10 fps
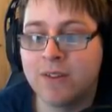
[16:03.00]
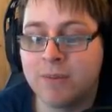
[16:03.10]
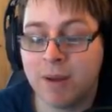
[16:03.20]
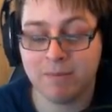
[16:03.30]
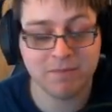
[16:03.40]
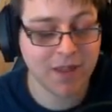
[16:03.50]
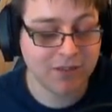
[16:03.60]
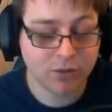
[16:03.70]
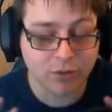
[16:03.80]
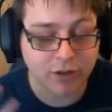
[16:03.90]
but that's
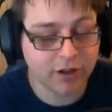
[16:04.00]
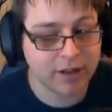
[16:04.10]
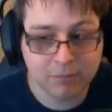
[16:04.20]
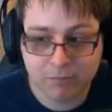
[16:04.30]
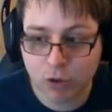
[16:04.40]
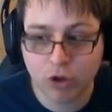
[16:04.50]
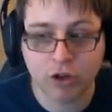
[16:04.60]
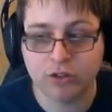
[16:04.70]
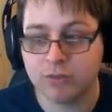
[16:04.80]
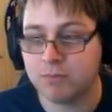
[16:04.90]
all theory. Who
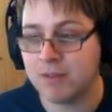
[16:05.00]
knows?